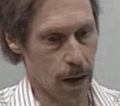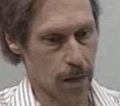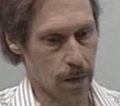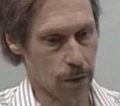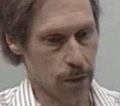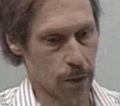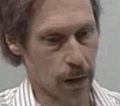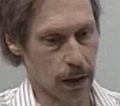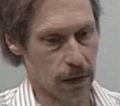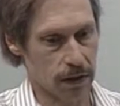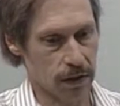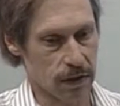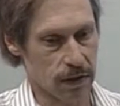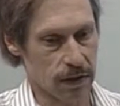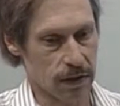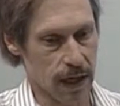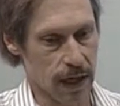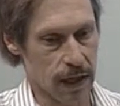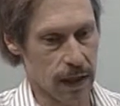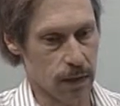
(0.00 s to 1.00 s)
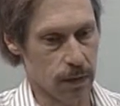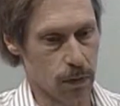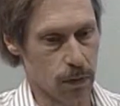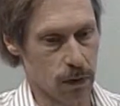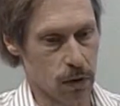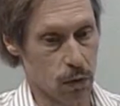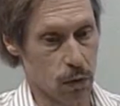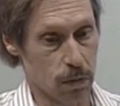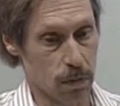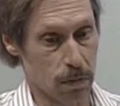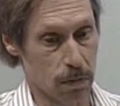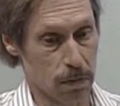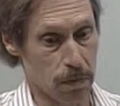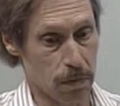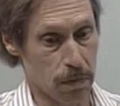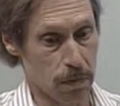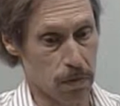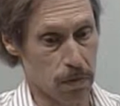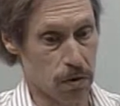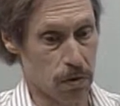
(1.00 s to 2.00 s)
throughout the state, which would
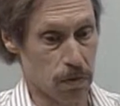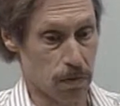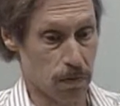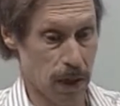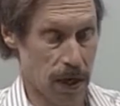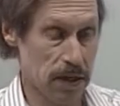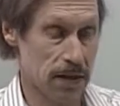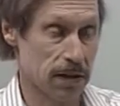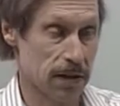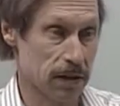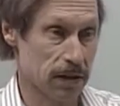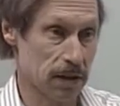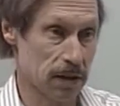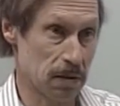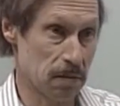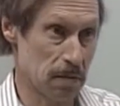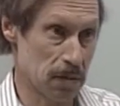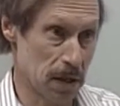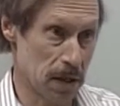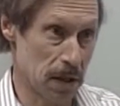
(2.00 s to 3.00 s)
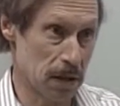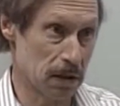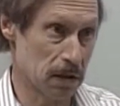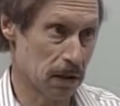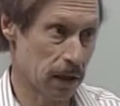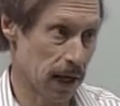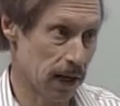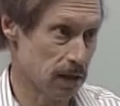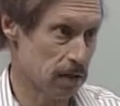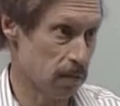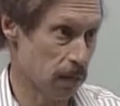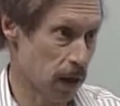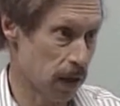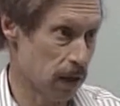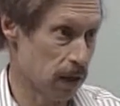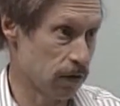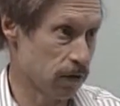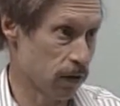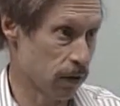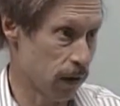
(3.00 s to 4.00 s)
basically mean less
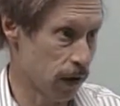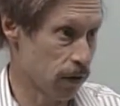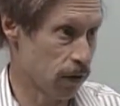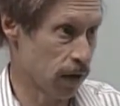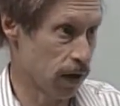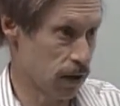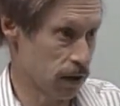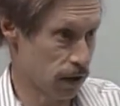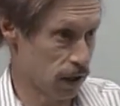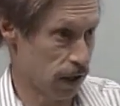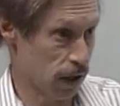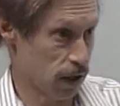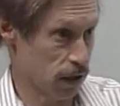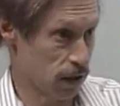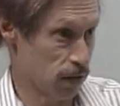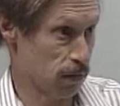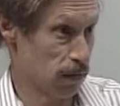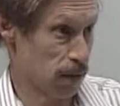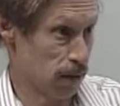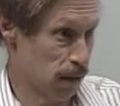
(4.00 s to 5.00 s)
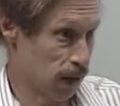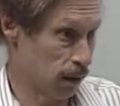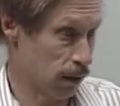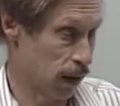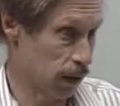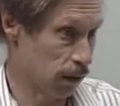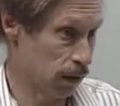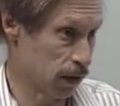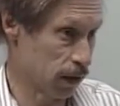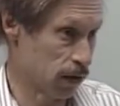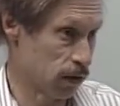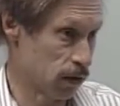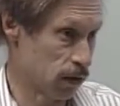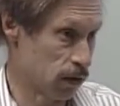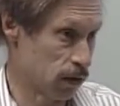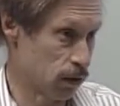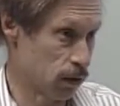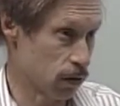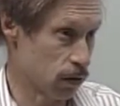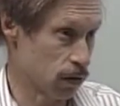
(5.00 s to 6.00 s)
money for other education, meaning public
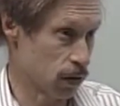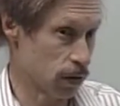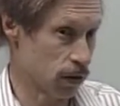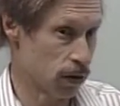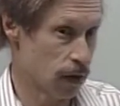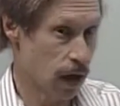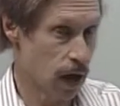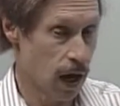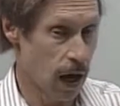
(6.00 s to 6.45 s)
institutions.